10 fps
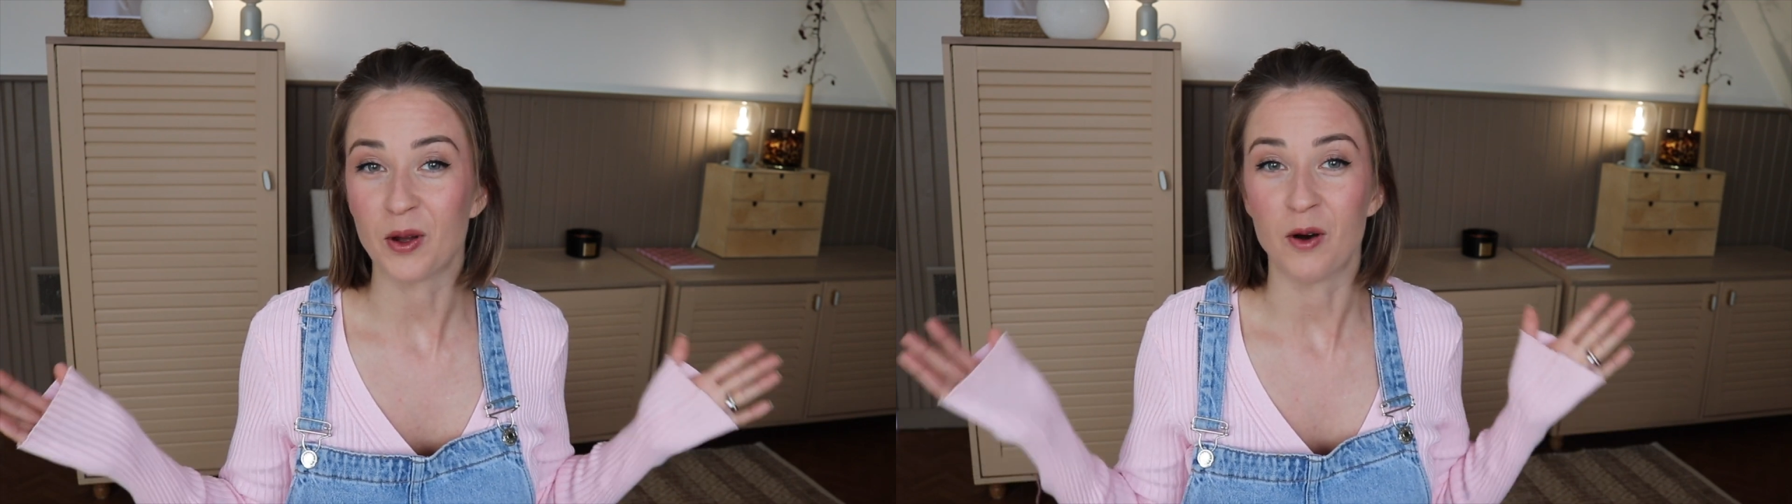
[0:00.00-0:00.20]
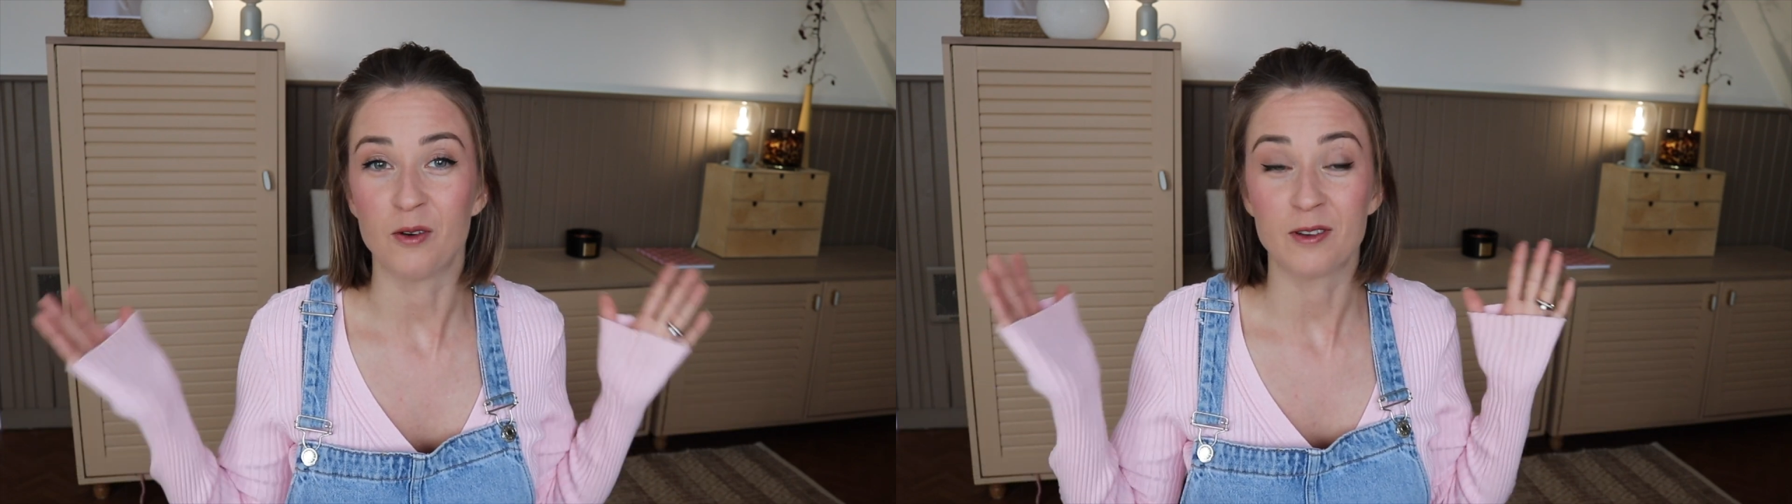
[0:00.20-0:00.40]

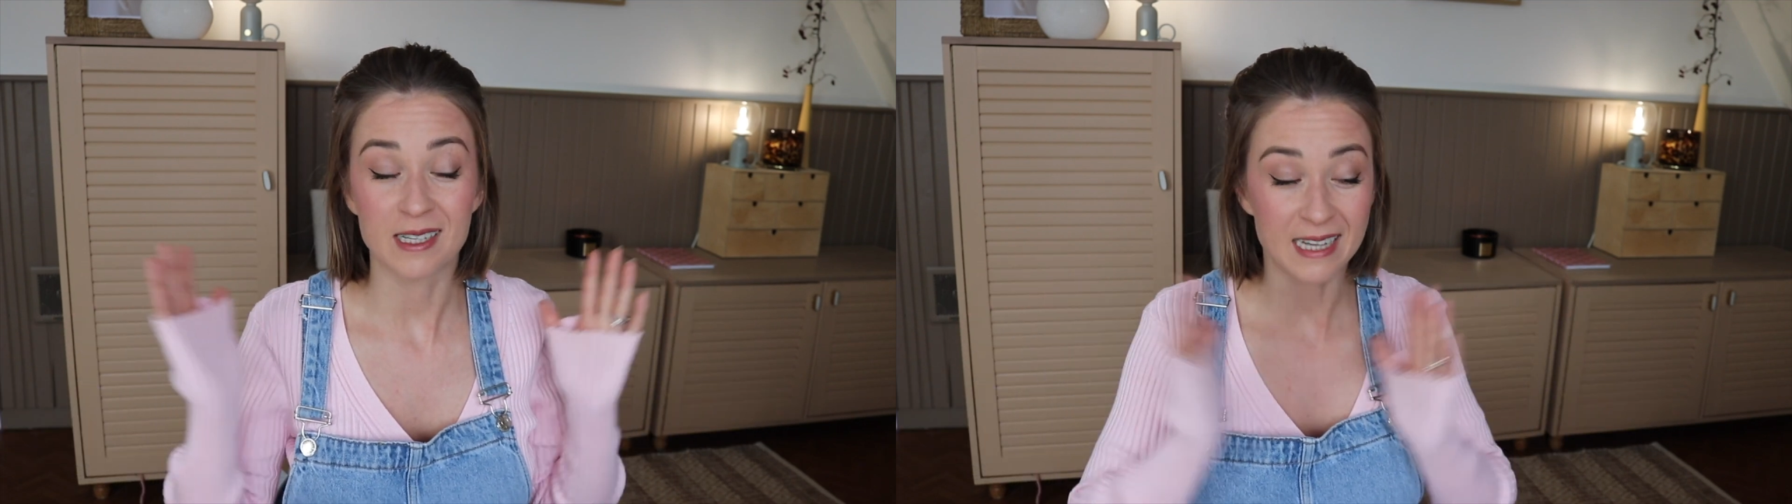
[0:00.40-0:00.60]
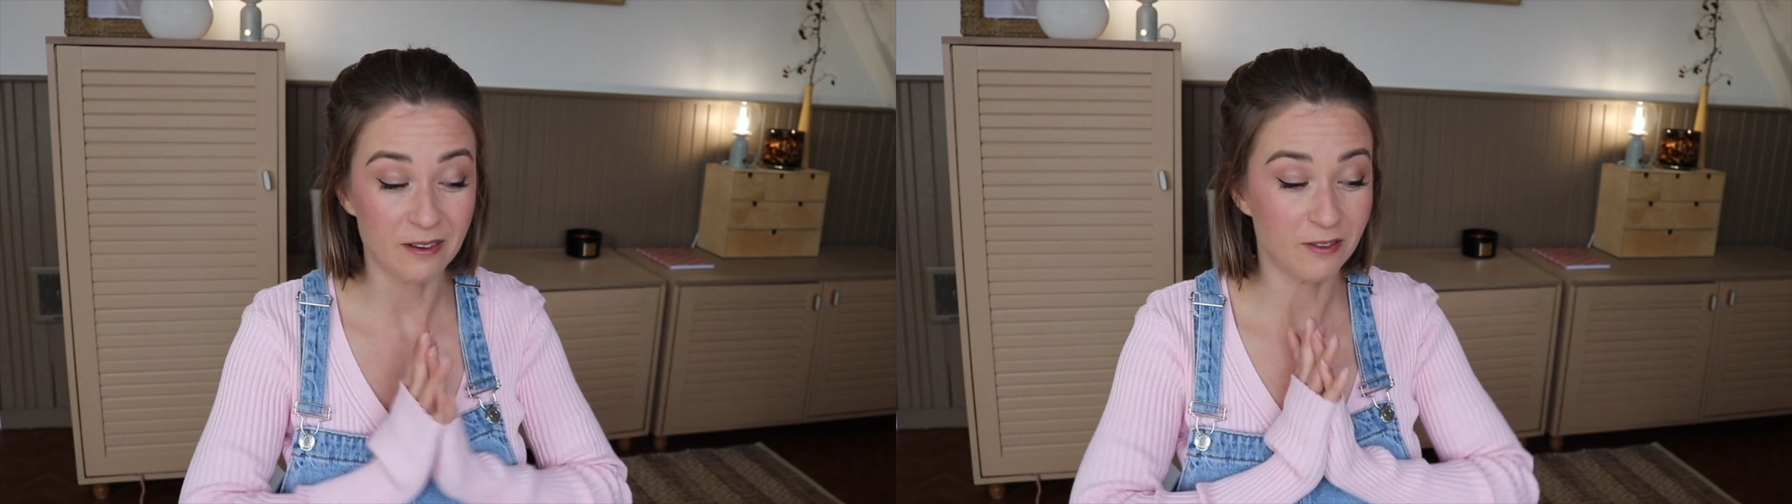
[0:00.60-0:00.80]
of
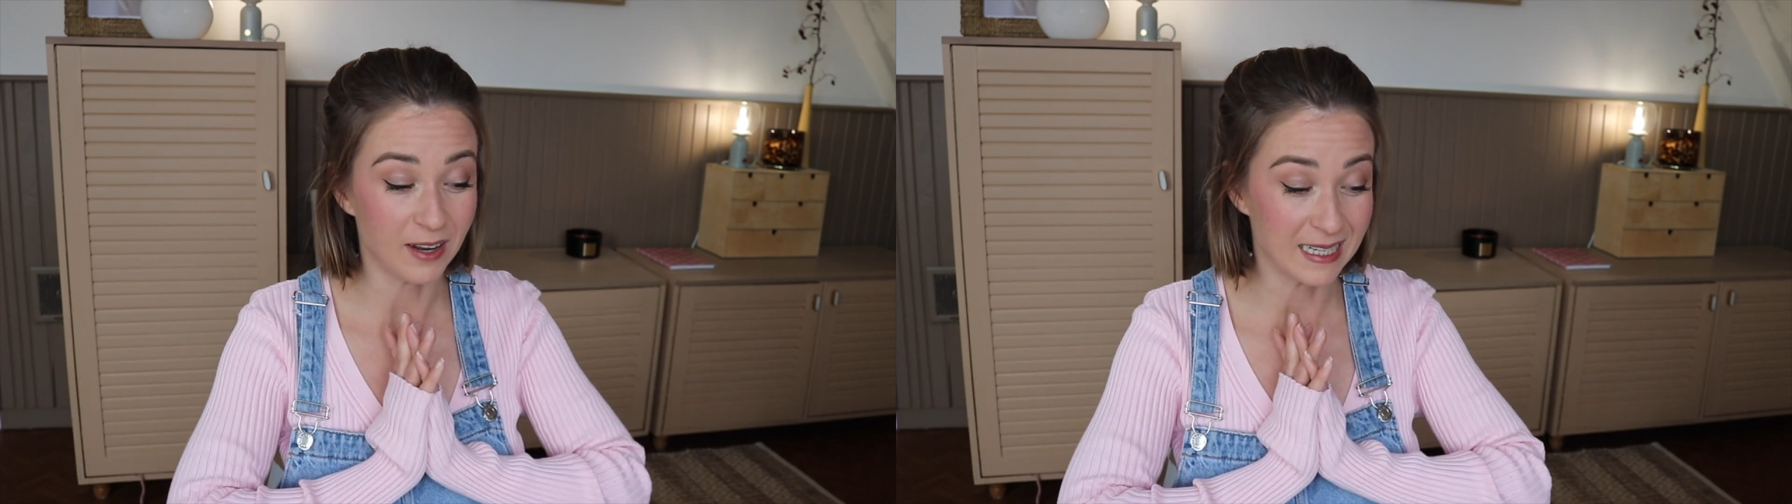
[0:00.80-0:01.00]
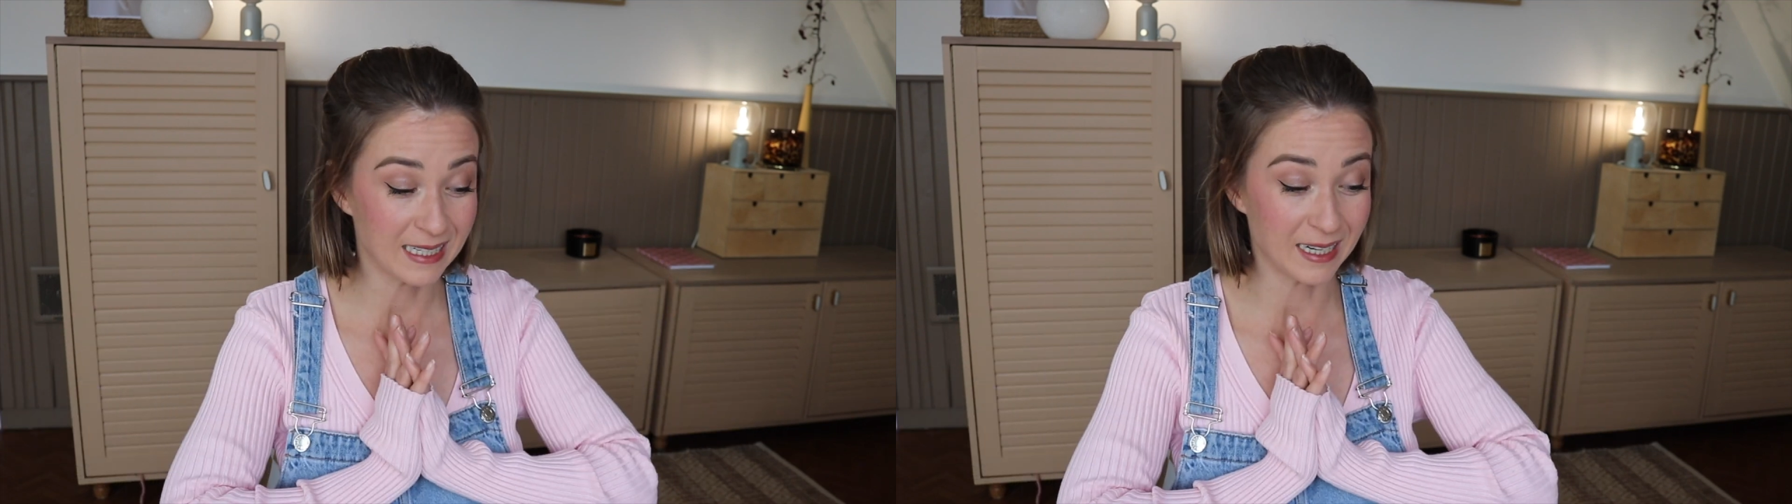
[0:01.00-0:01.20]

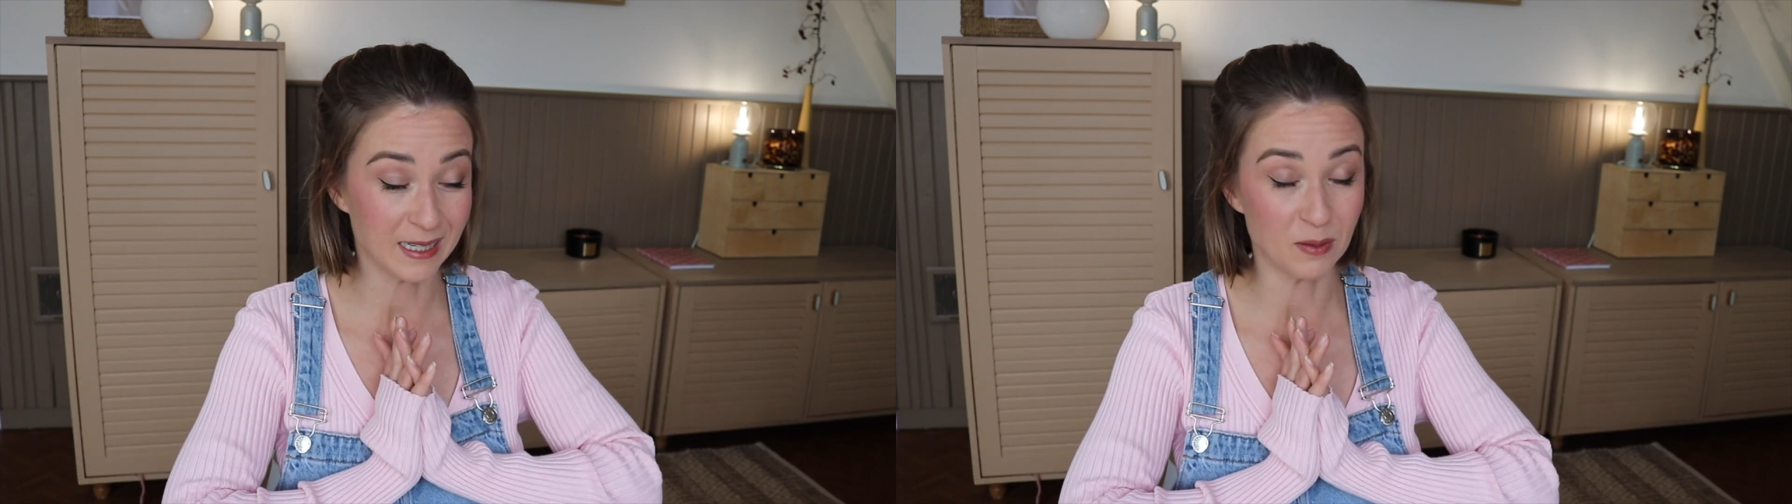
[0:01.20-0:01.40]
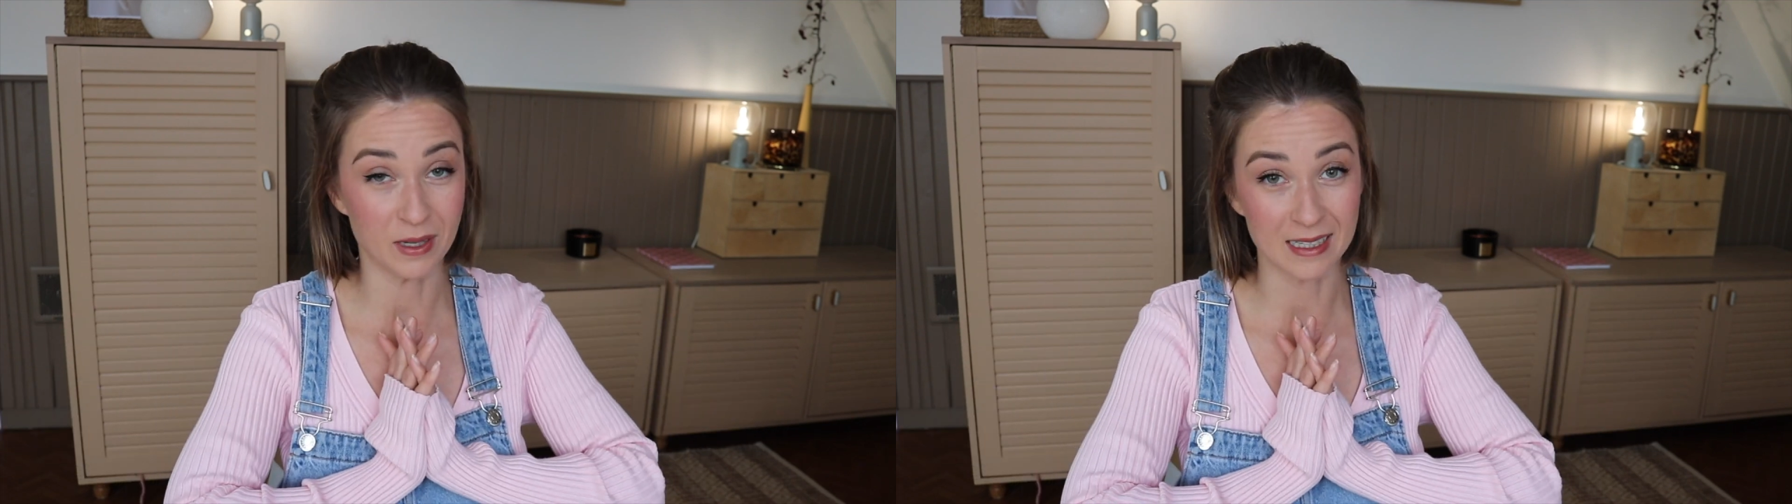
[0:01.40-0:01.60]
Selfless
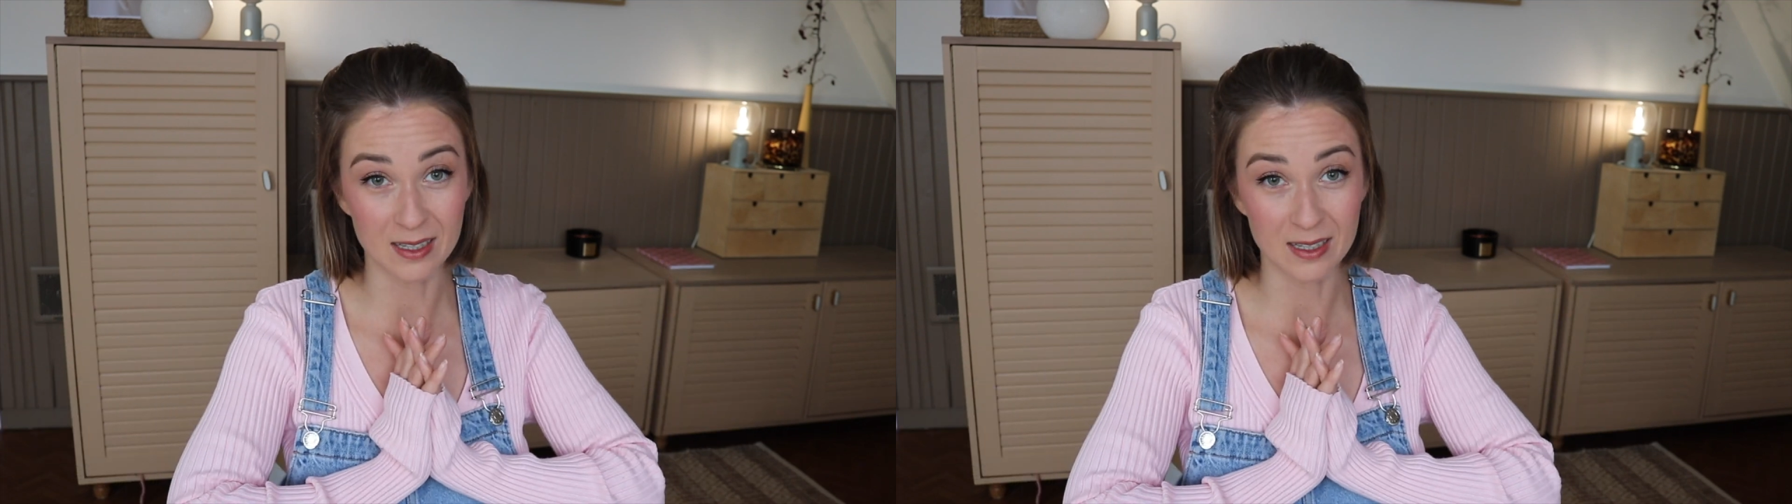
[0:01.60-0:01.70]
Christmas